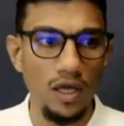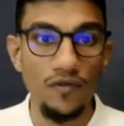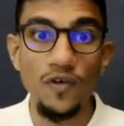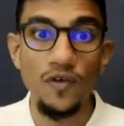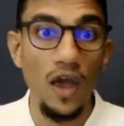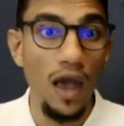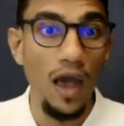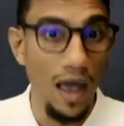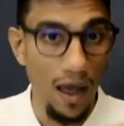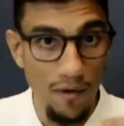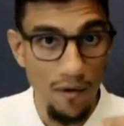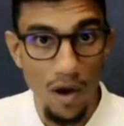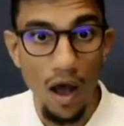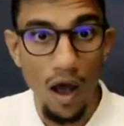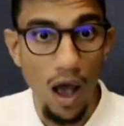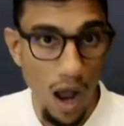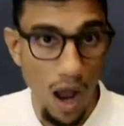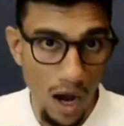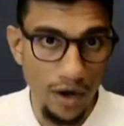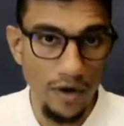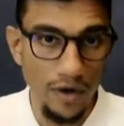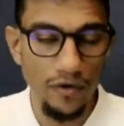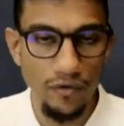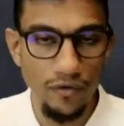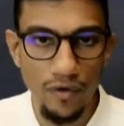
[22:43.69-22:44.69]
if you have
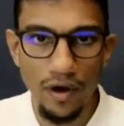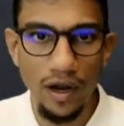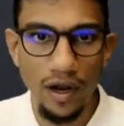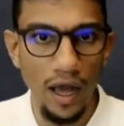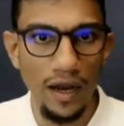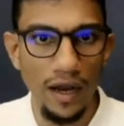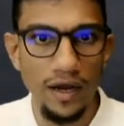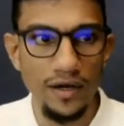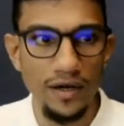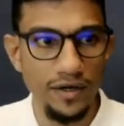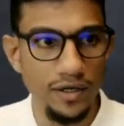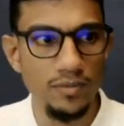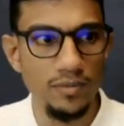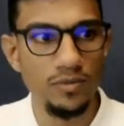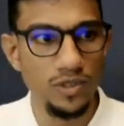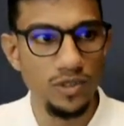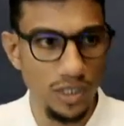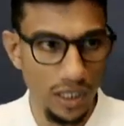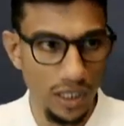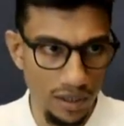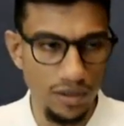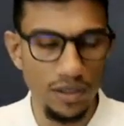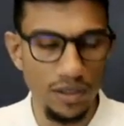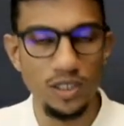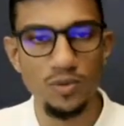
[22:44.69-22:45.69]
100
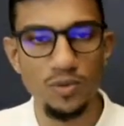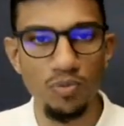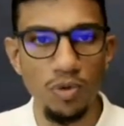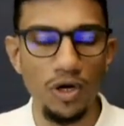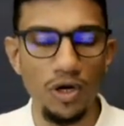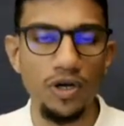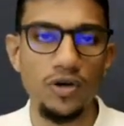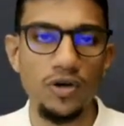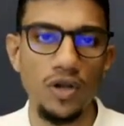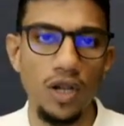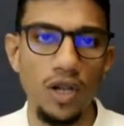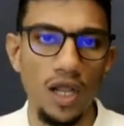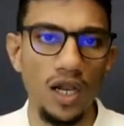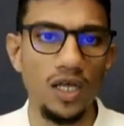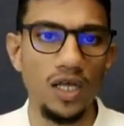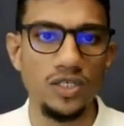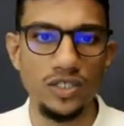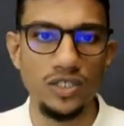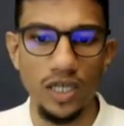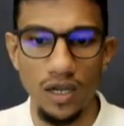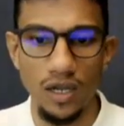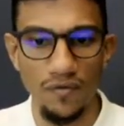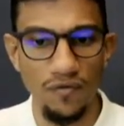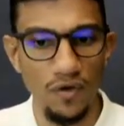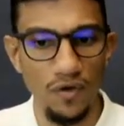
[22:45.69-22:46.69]
items in this particular
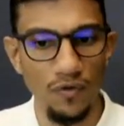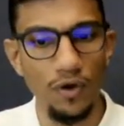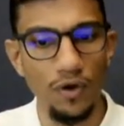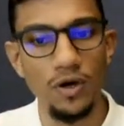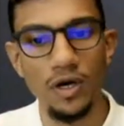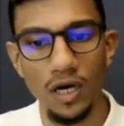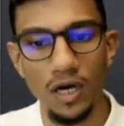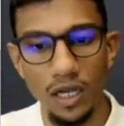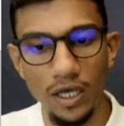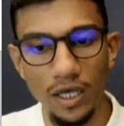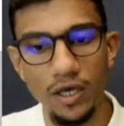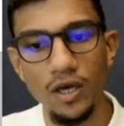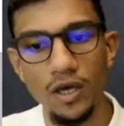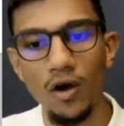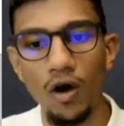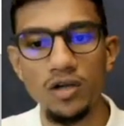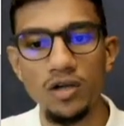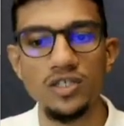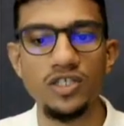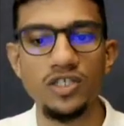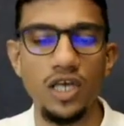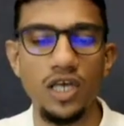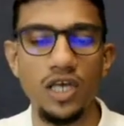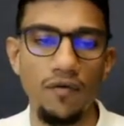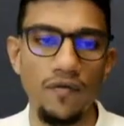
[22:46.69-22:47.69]
list, and if you were clicking
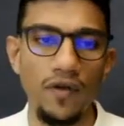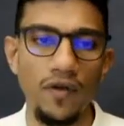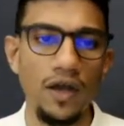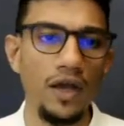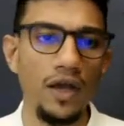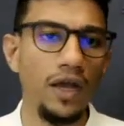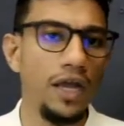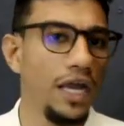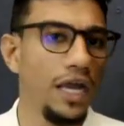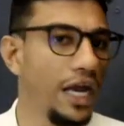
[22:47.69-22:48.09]
on save,